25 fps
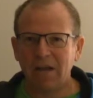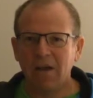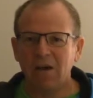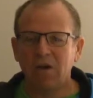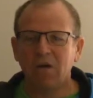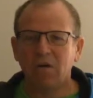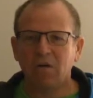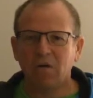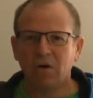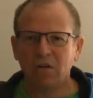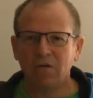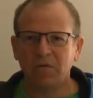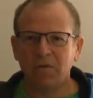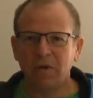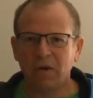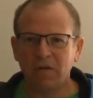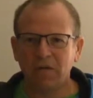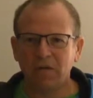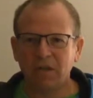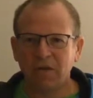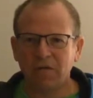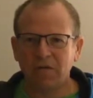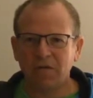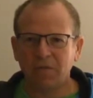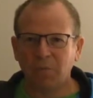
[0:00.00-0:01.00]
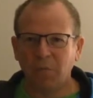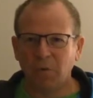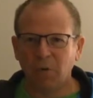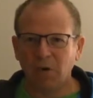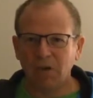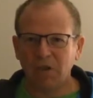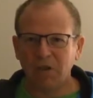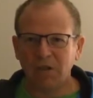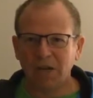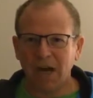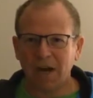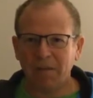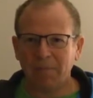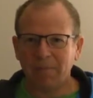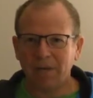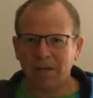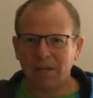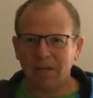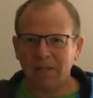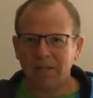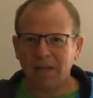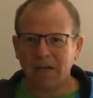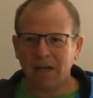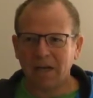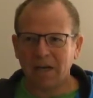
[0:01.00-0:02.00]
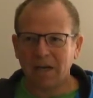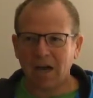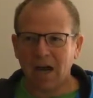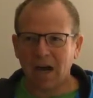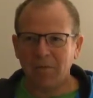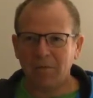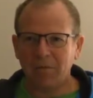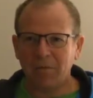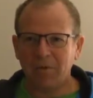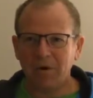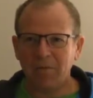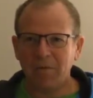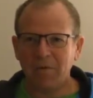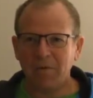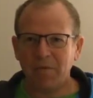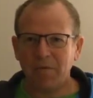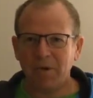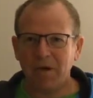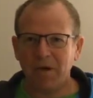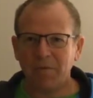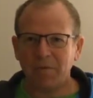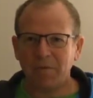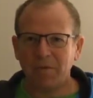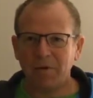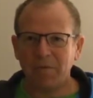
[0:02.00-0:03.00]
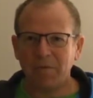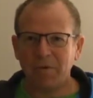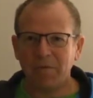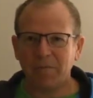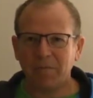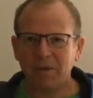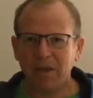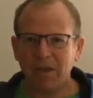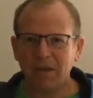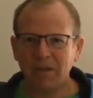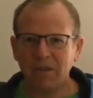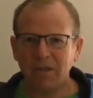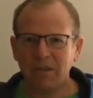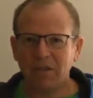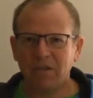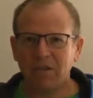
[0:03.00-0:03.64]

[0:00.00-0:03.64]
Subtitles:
Of course, we also have SportsChatPlace.com Premium and Premium Plus.